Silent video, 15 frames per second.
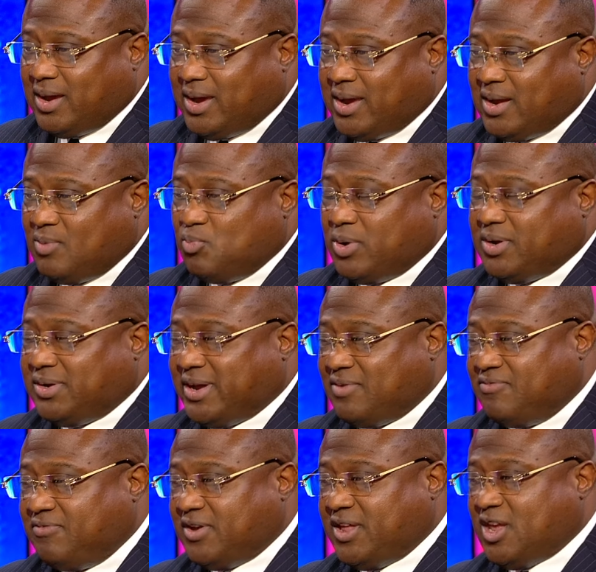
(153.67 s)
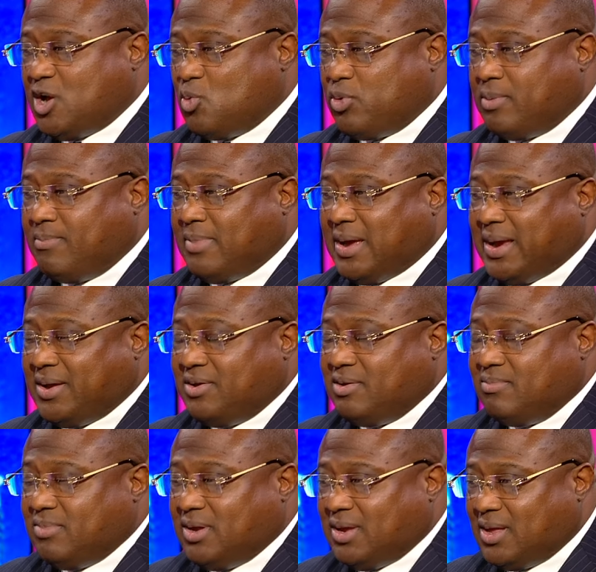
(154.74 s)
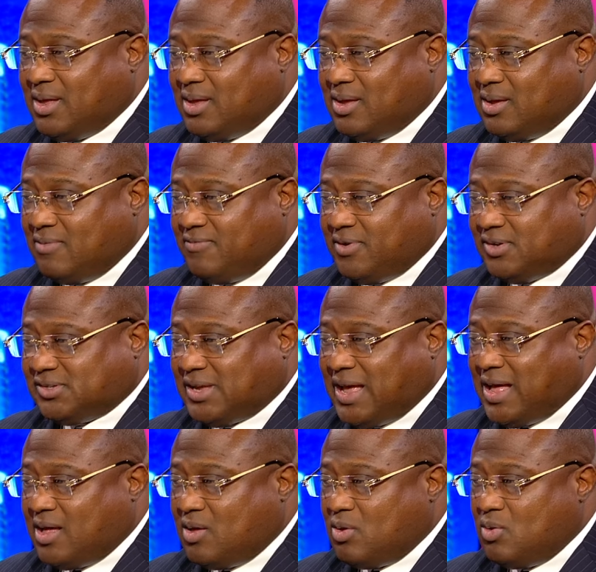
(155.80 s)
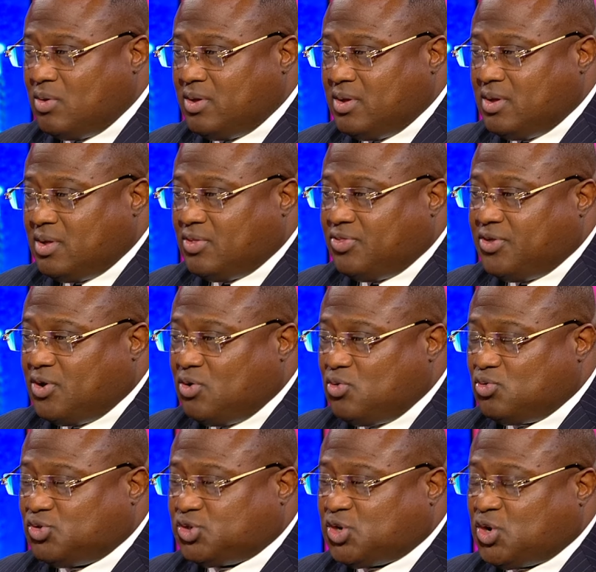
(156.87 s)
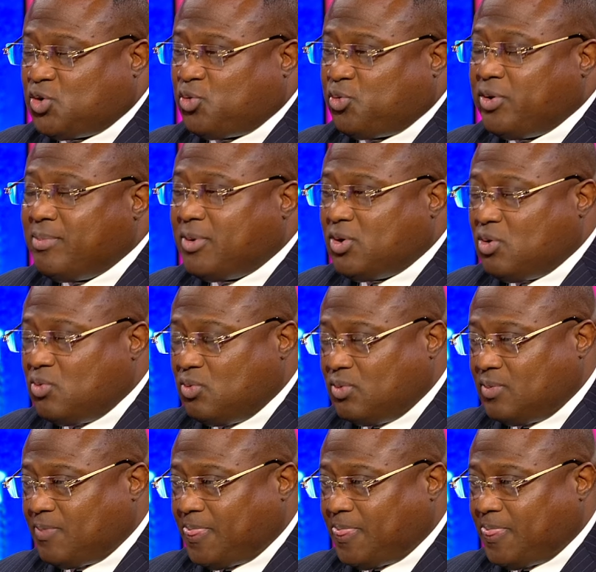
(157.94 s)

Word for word: And what that video reminded me of is how those criminal